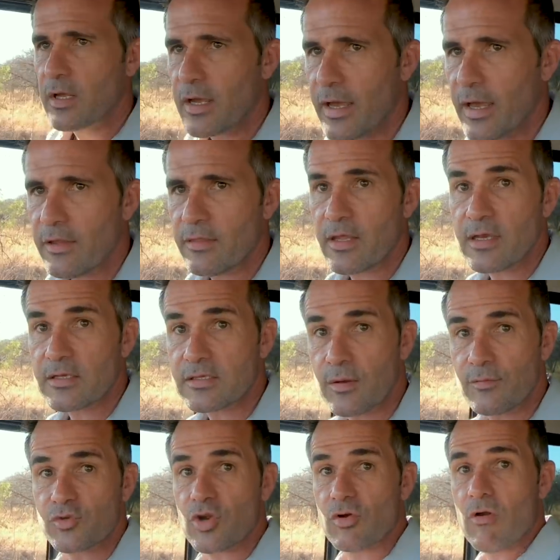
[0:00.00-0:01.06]
And there's
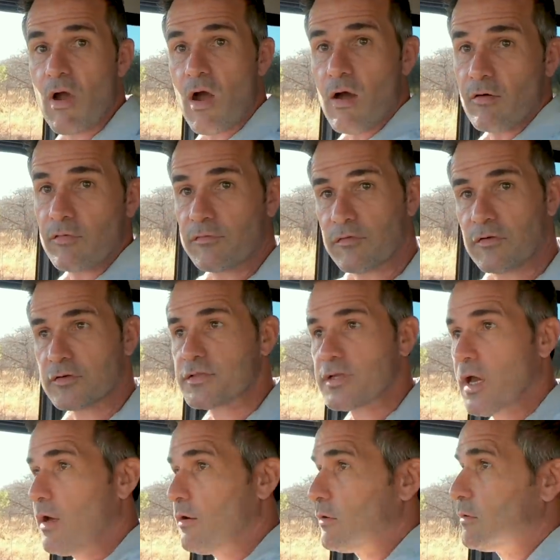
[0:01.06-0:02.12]
some giraffe,
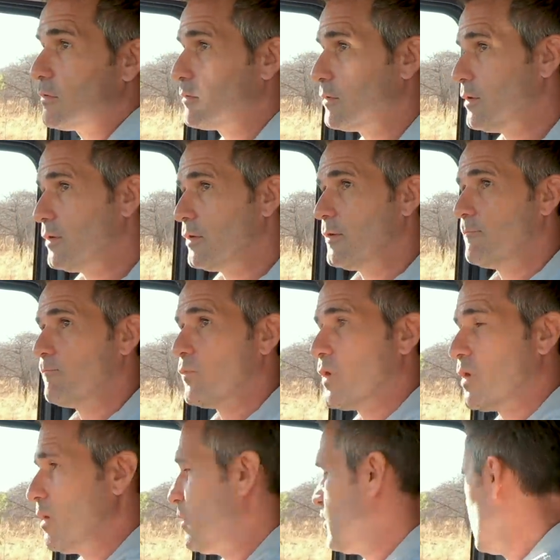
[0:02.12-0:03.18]
so
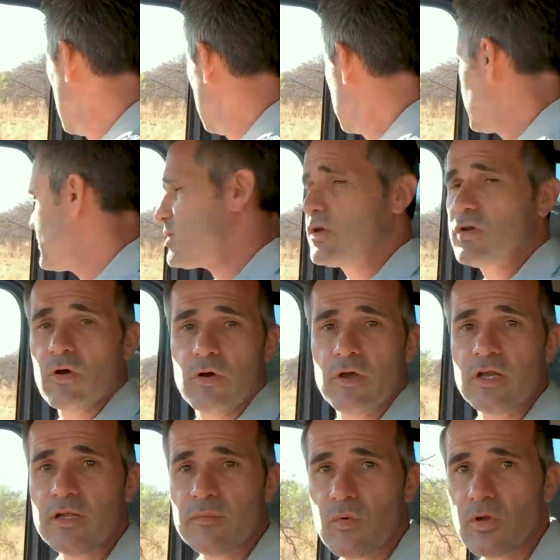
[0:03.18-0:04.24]
Welcome to your
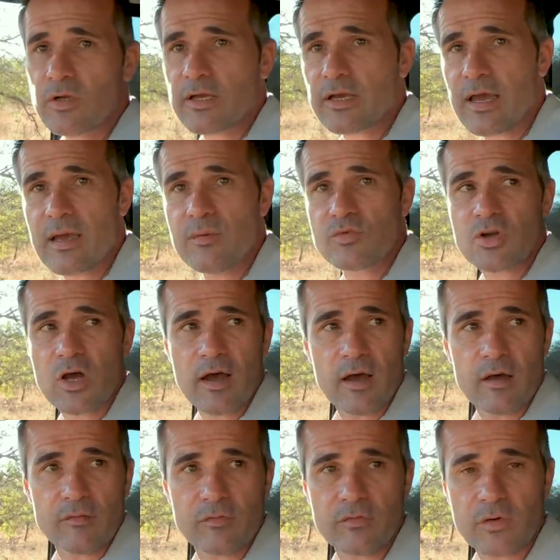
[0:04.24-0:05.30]
early morning game
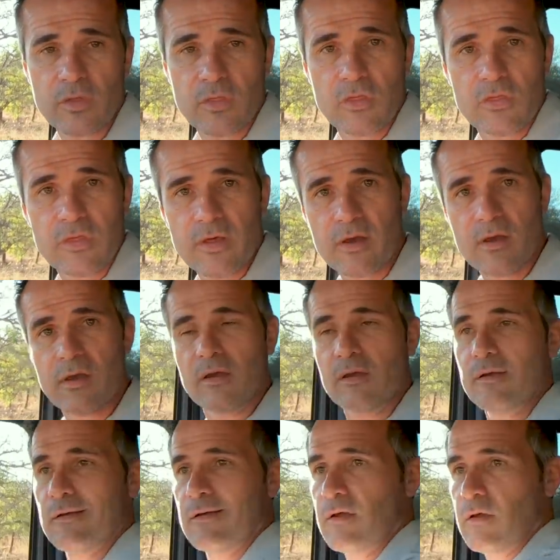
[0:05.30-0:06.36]
drive with uh,
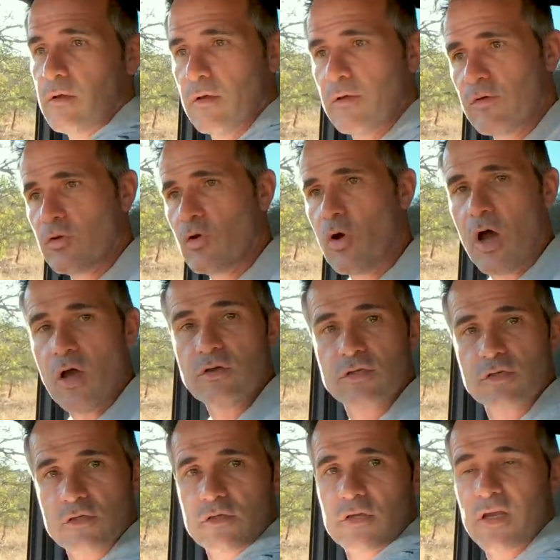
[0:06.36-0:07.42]
your
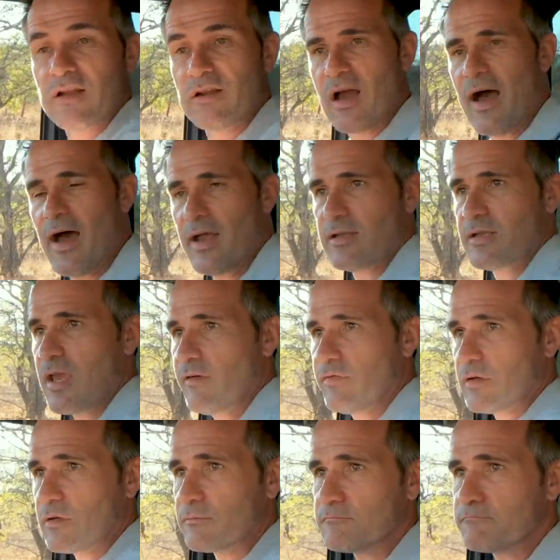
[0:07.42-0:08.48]
host and guide,
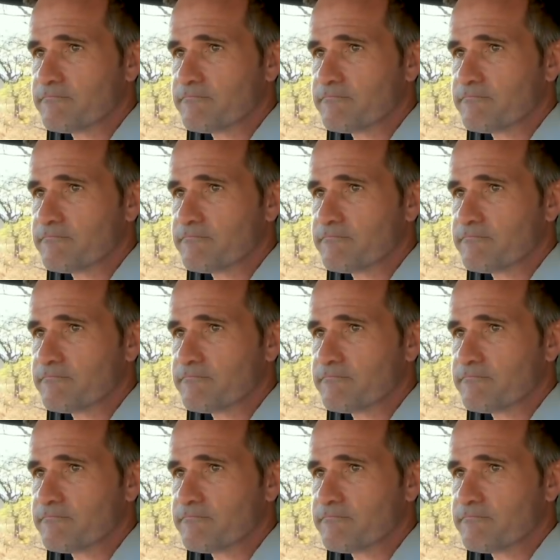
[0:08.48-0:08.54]
Kevin.